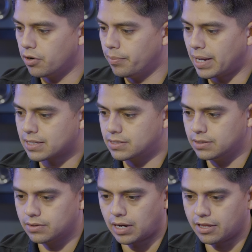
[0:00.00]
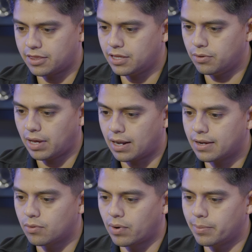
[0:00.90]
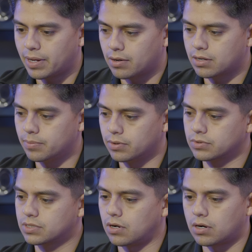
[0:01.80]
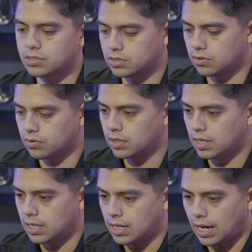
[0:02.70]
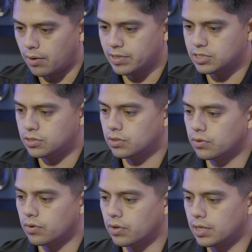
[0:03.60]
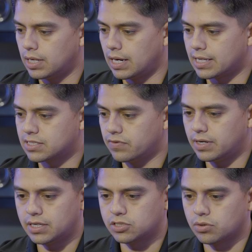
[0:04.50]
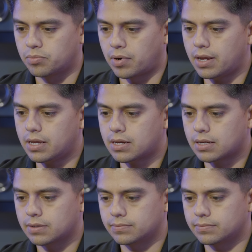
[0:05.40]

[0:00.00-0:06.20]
go back to, I think you had a way better composed car, so I went to less of an initial brake,